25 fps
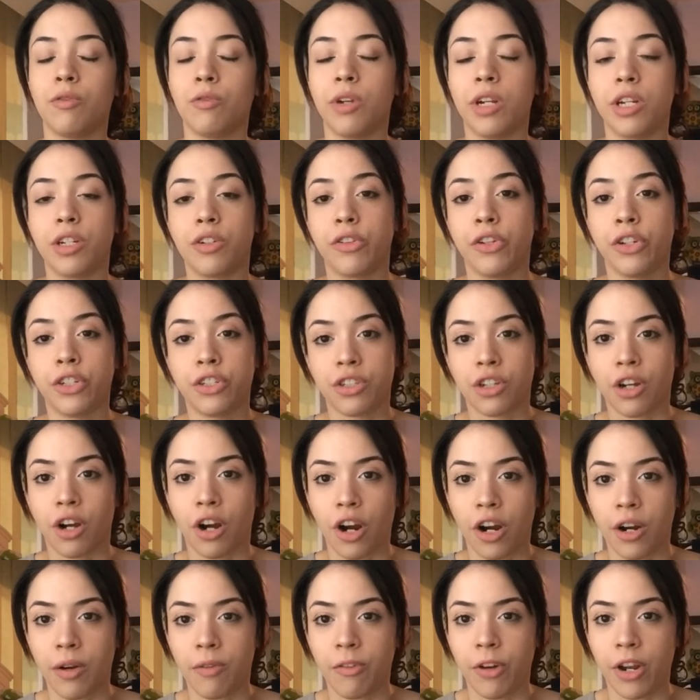increase your
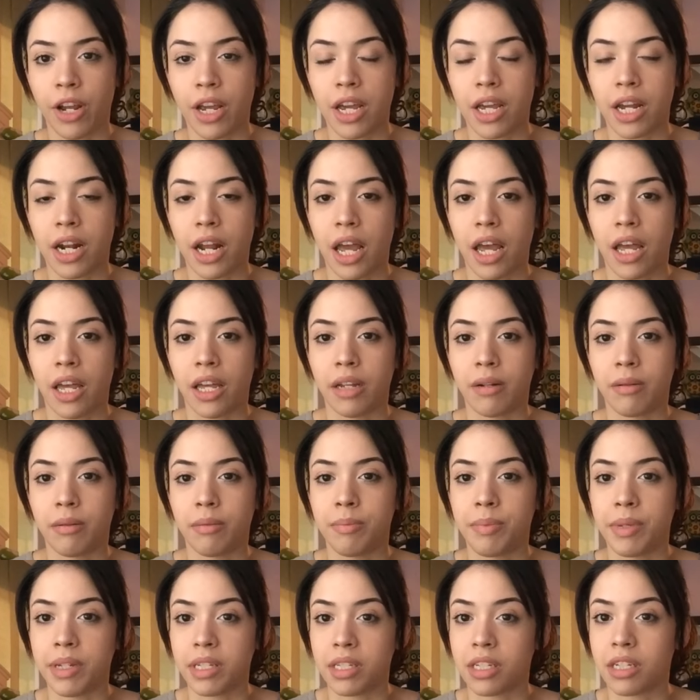heart rate
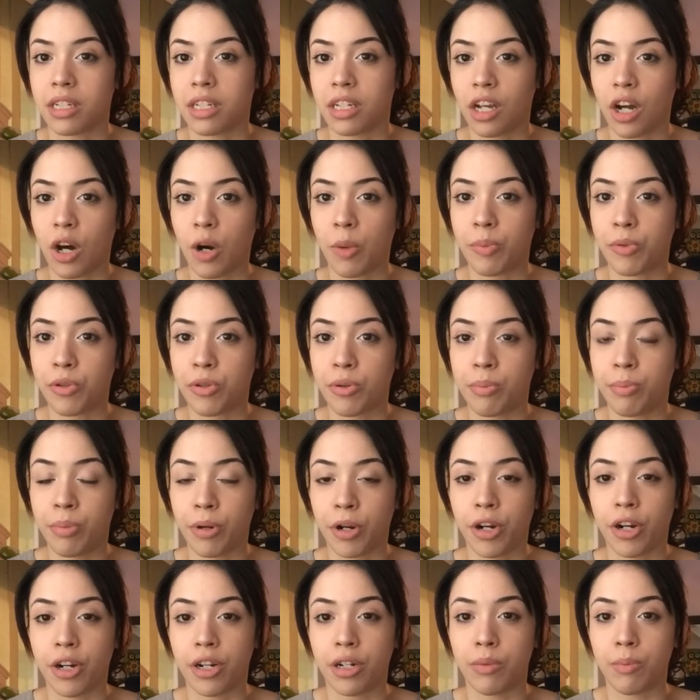and basically help you
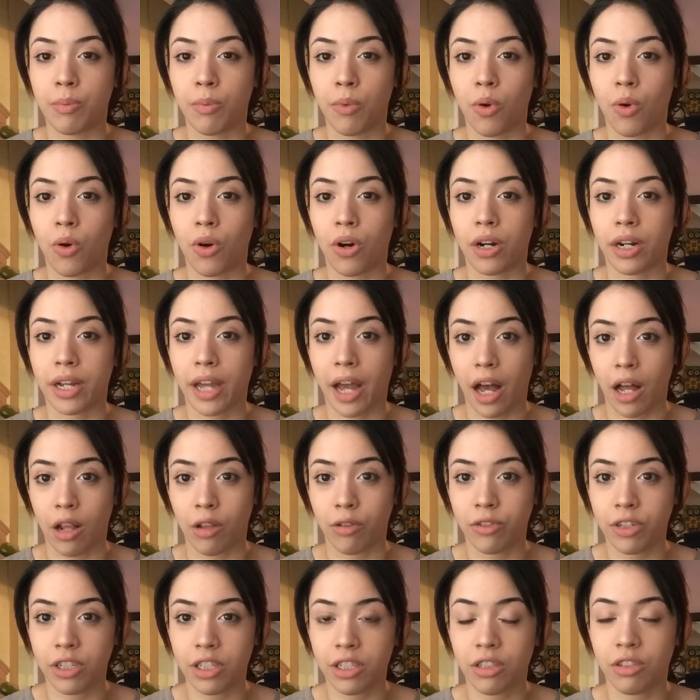burn more
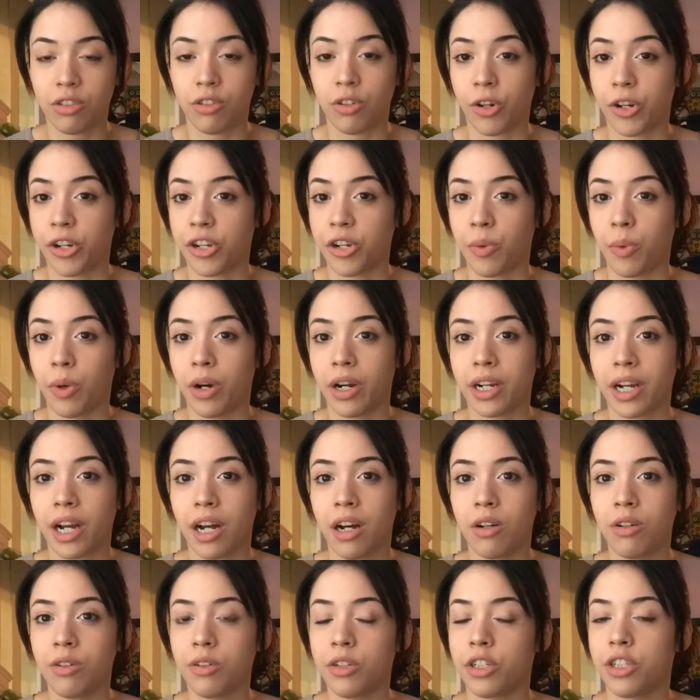calories during your
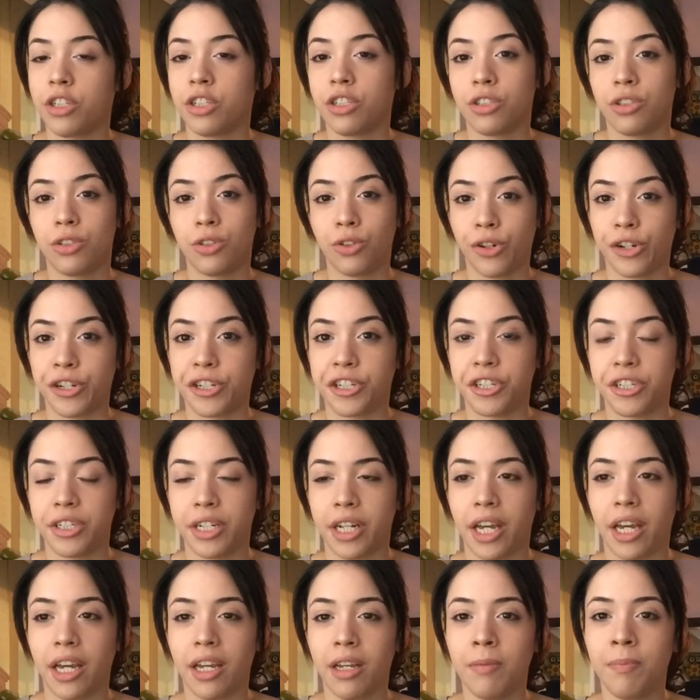workout or just during your
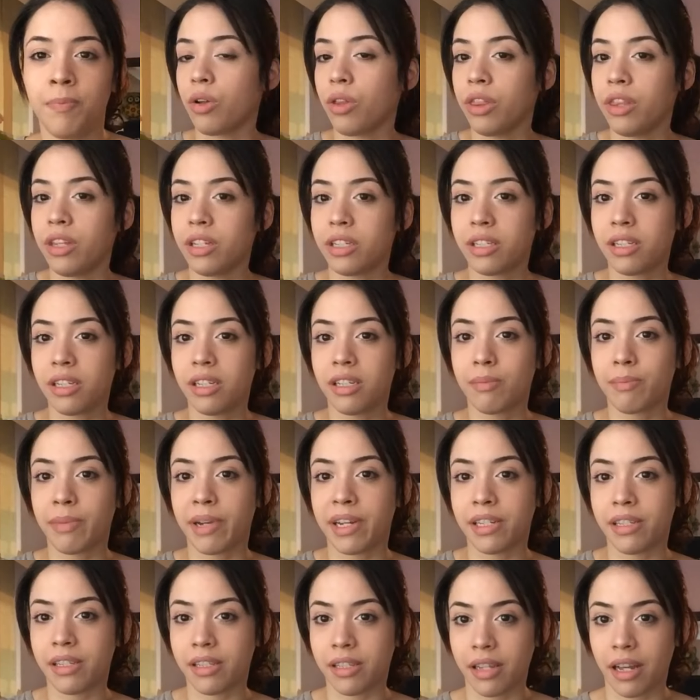day. This is
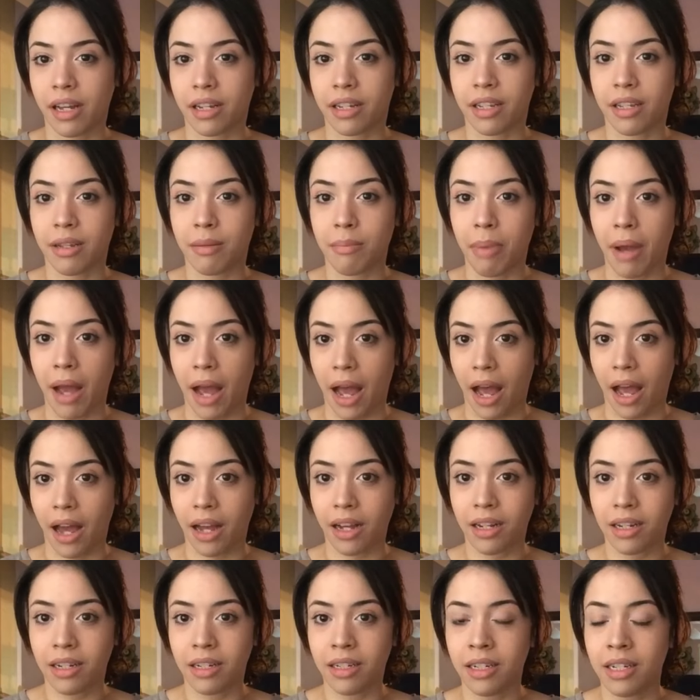my second
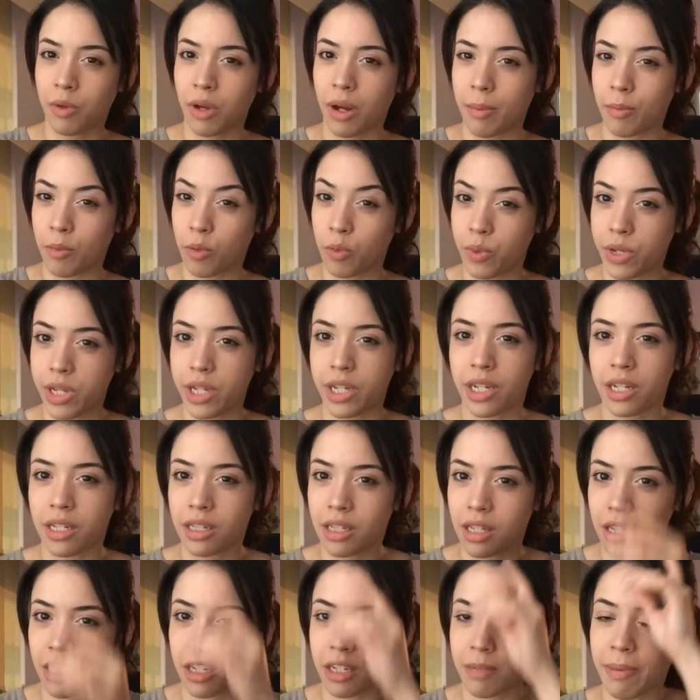pack. I'm a week
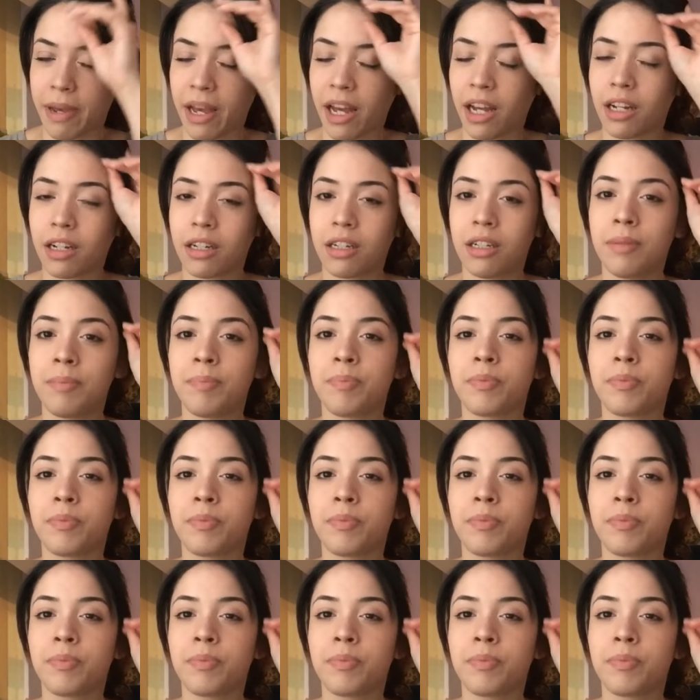into this pack.